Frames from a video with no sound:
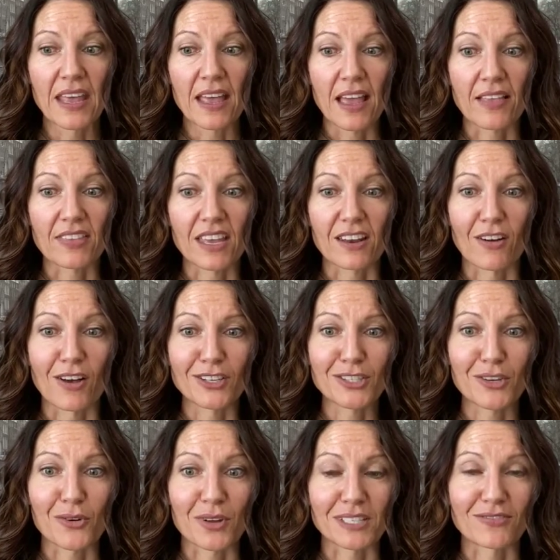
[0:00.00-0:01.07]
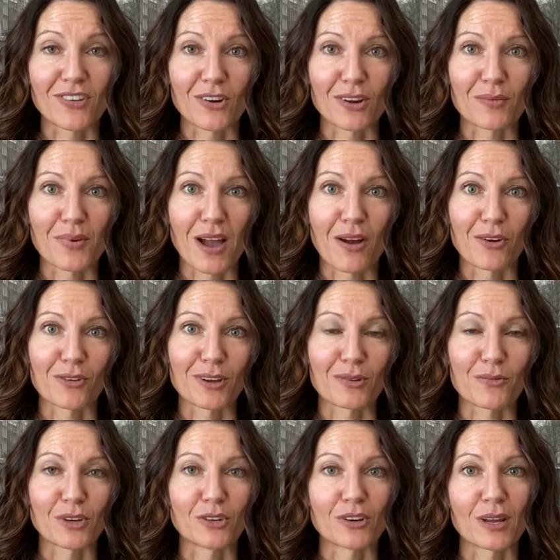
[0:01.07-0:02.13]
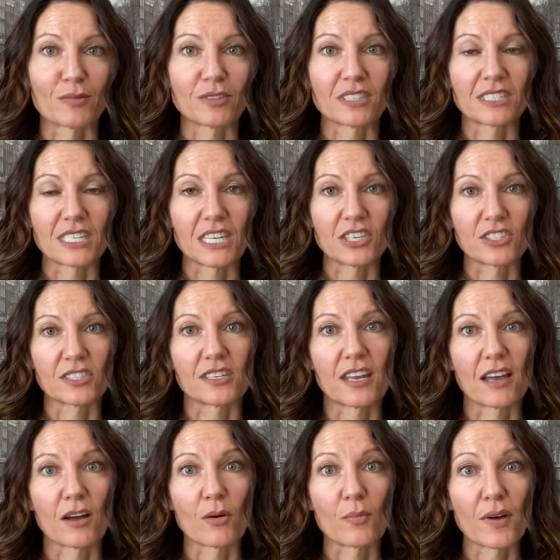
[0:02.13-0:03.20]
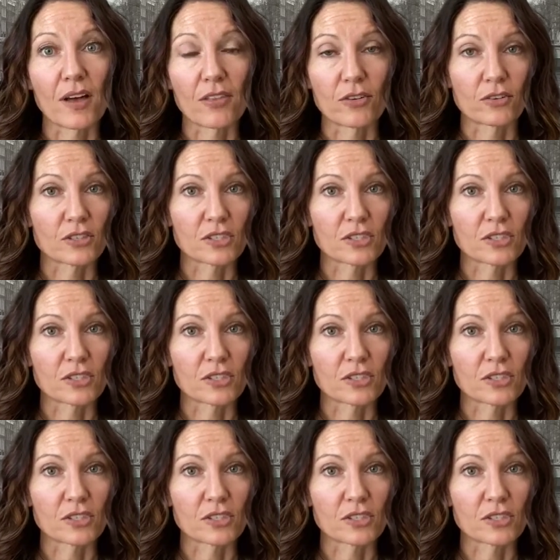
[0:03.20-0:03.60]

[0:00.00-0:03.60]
And then also it's very empowering when you're able to teach and help others.